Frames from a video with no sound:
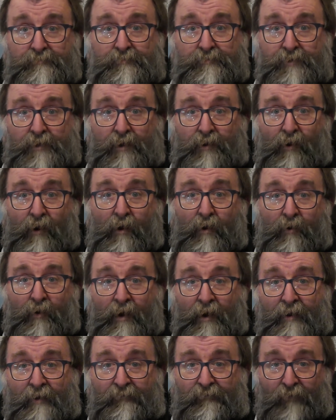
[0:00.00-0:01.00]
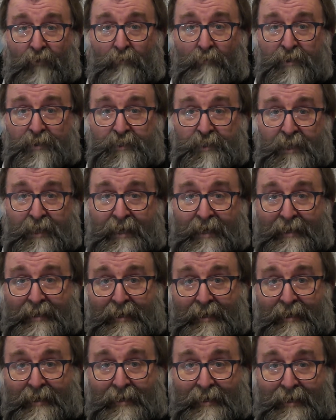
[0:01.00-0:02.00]
to grow from the seed
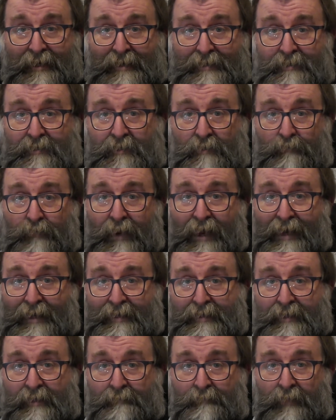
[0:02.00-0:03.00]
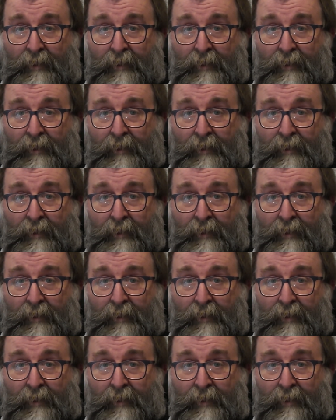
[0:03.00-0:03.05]
into the plant.